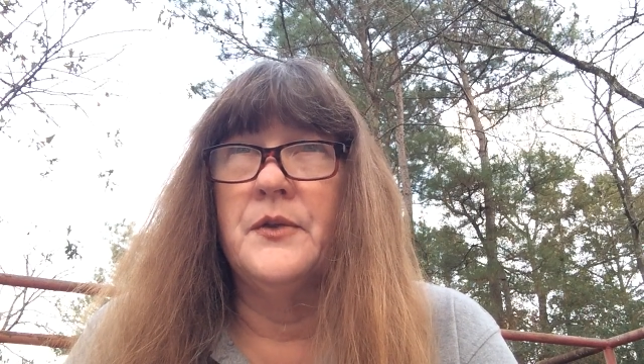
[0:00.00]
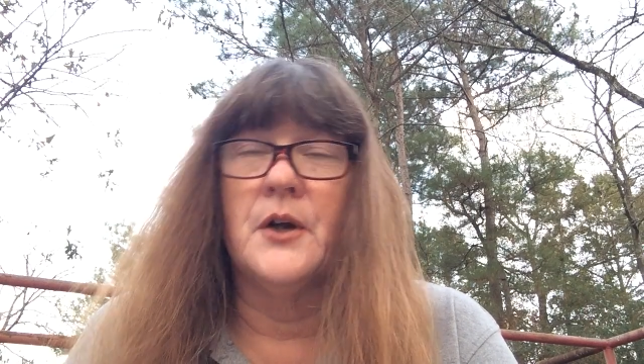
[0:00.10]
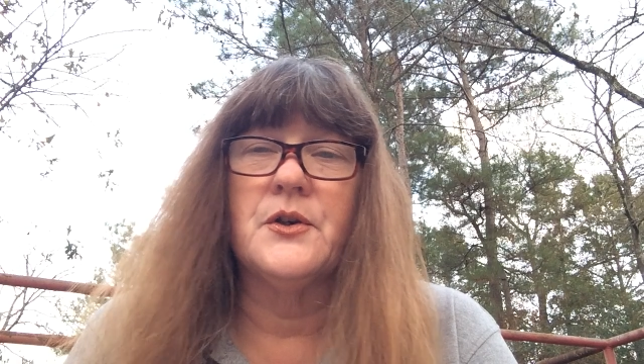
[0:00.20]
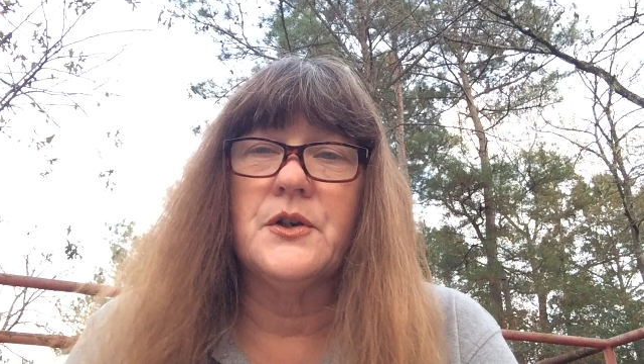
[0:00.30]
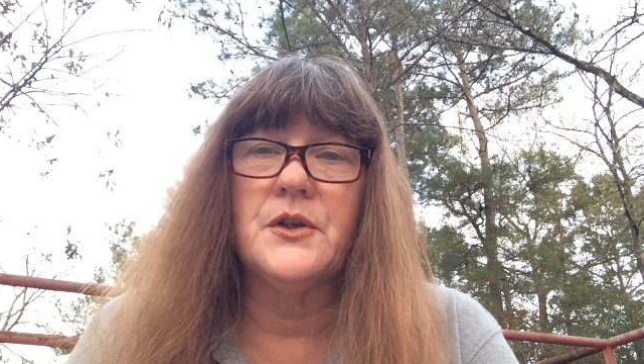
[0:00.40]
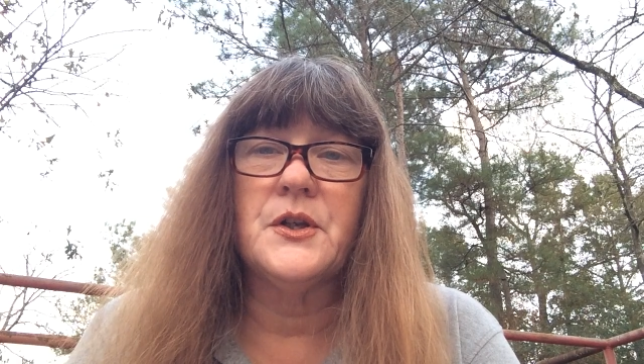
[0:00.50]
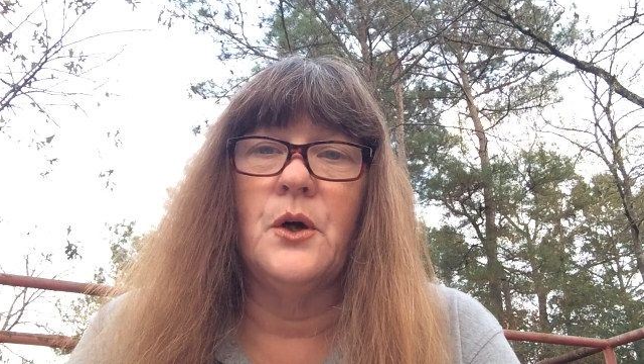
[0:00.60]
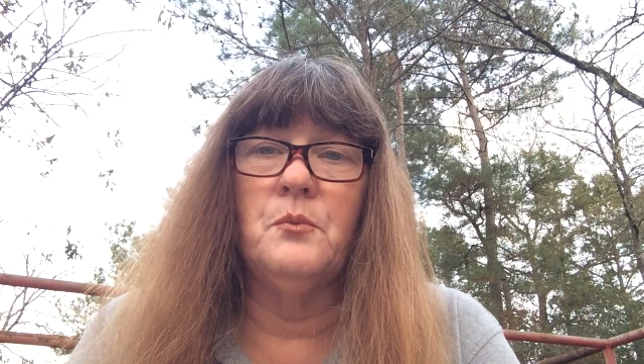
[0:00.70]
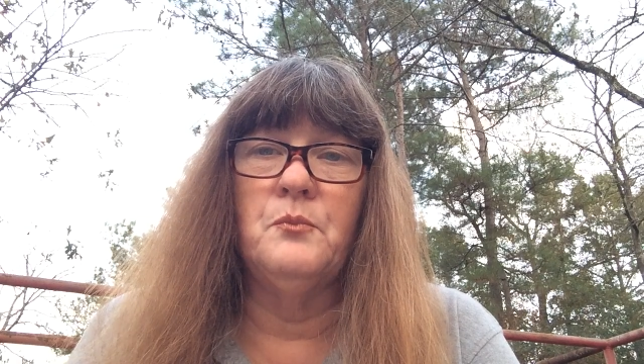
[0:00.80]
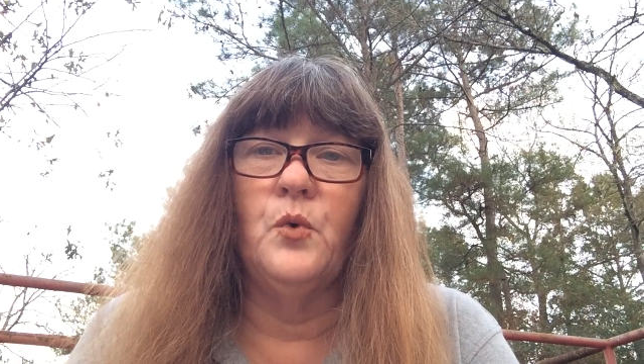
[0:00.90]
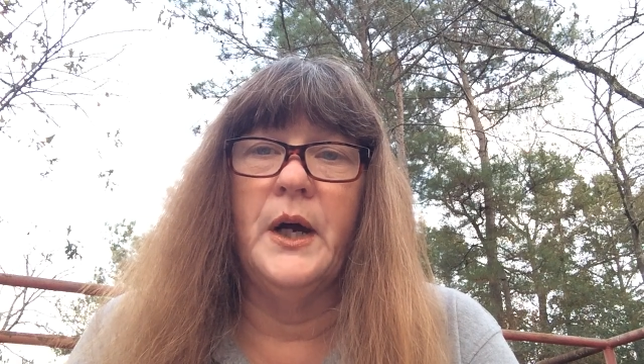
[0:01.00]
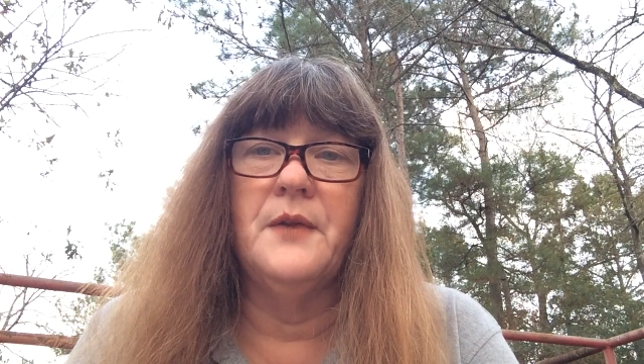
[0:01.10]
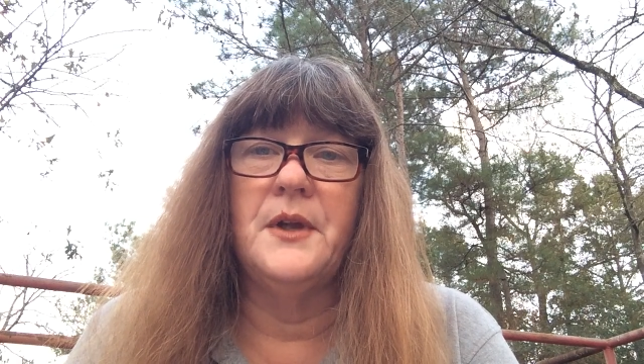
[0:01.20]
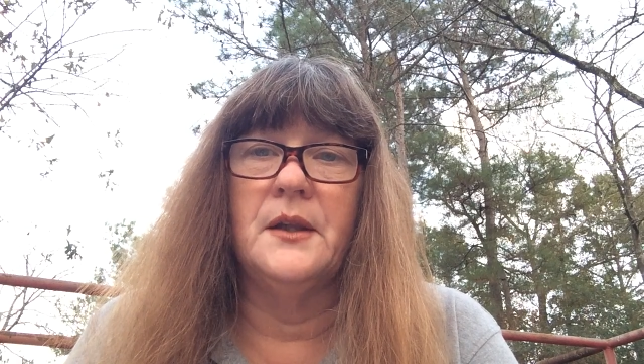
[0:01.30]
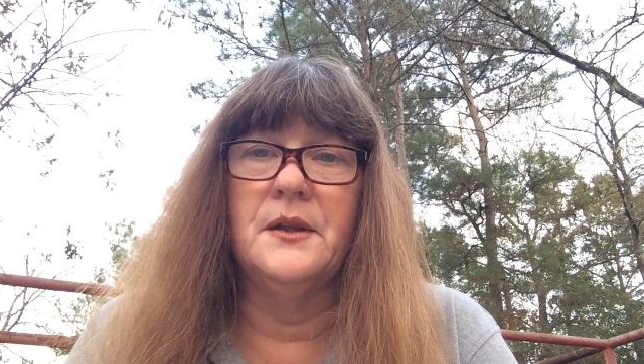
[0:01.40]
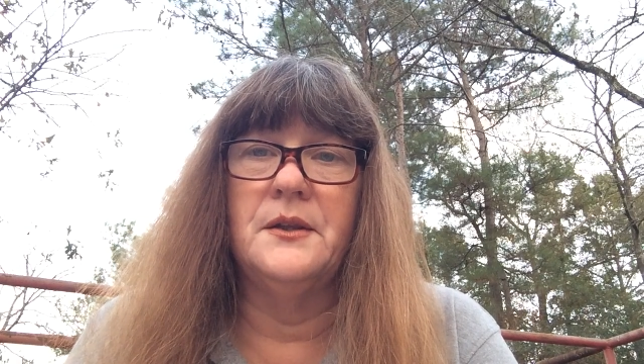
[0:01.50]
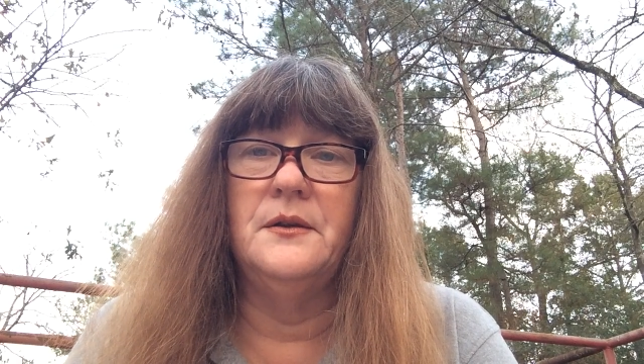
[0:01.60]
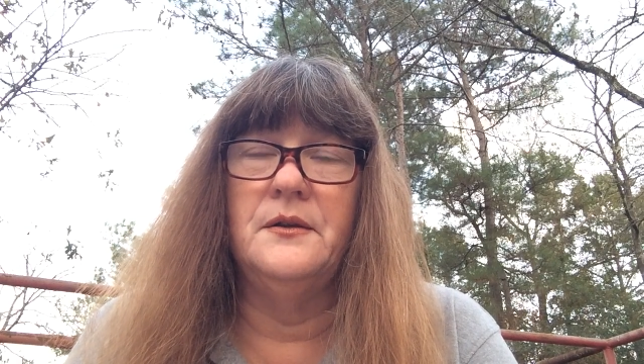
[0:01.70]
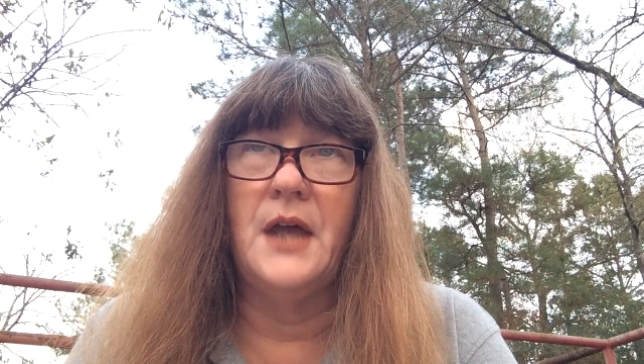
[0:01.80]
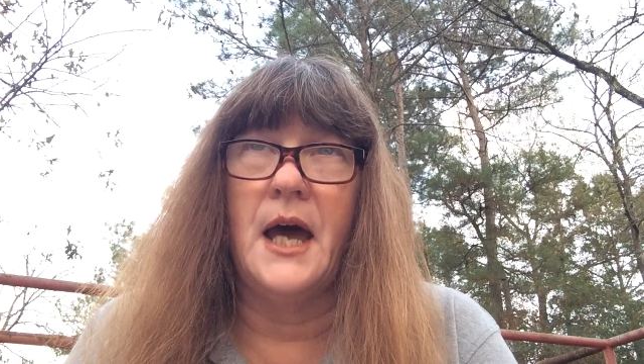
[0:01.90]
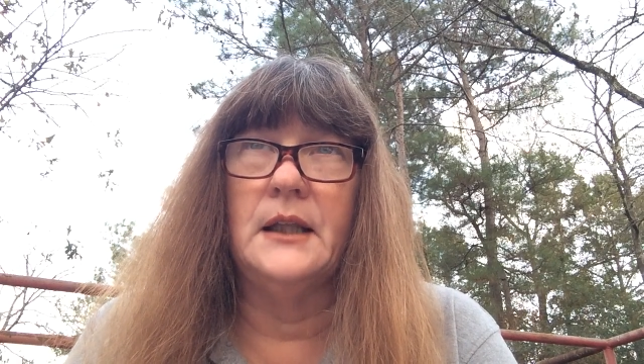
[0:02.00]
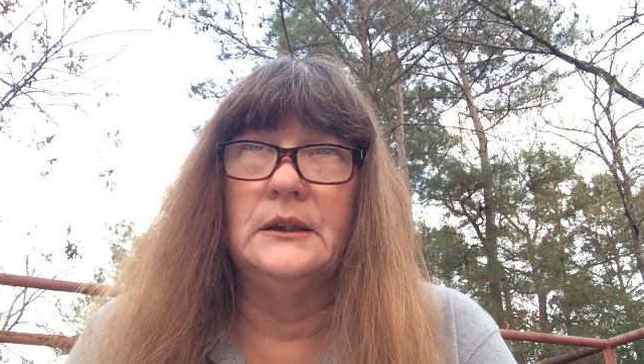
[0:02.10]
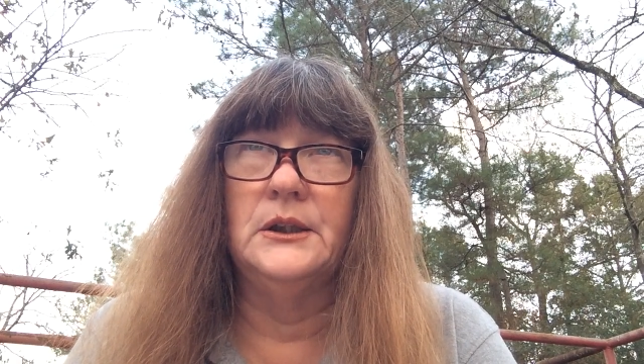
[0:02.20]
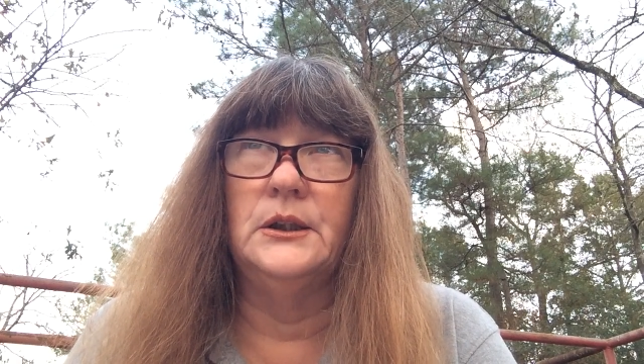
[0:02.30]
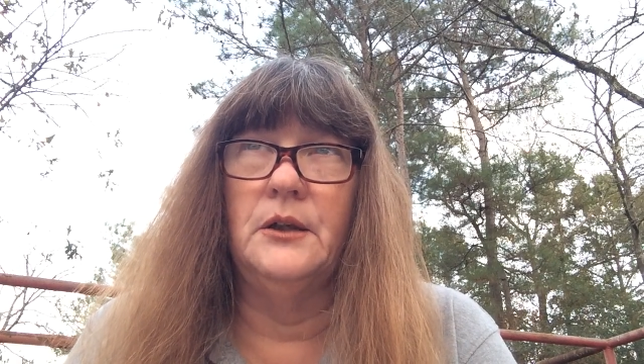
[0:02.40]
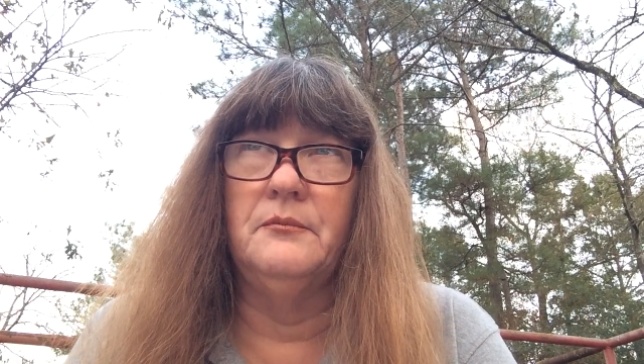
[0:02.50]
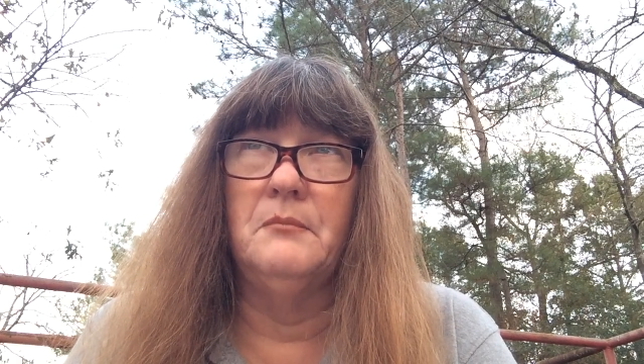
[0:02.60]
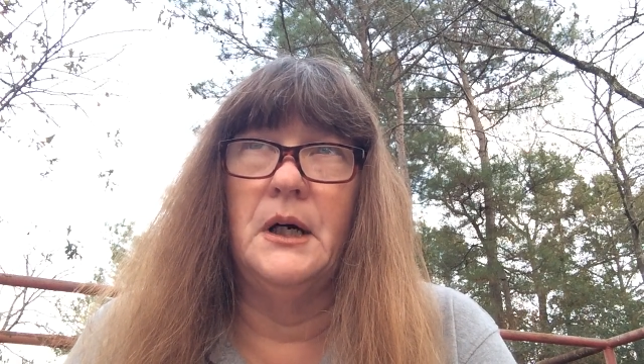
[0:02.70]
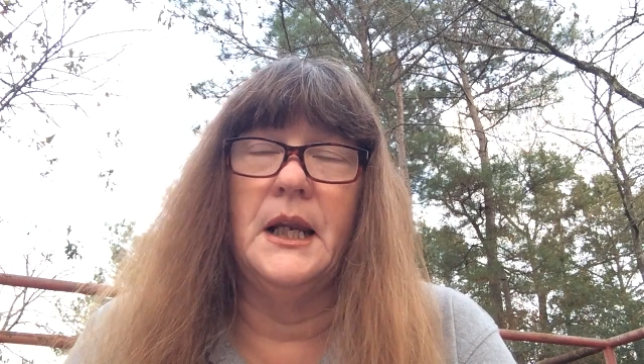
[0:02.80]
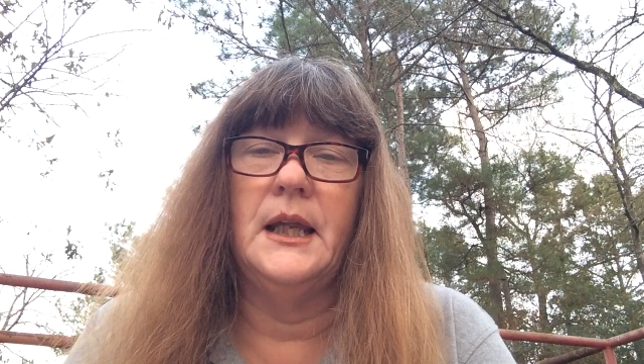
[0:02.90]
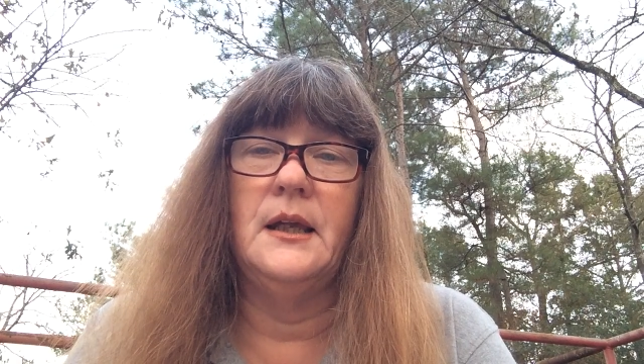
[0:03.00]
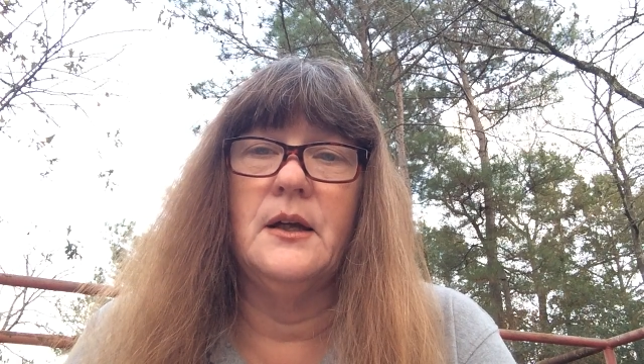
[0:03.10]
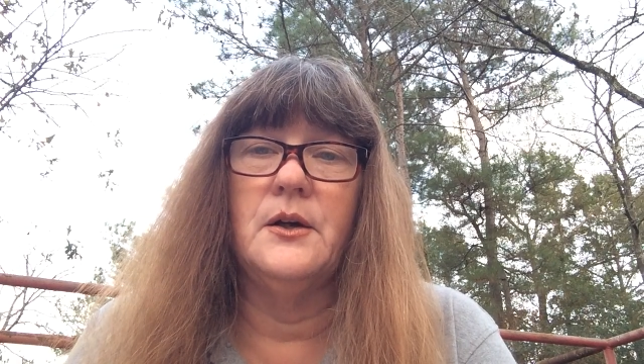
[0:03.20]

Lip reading: there's just no way that that little of money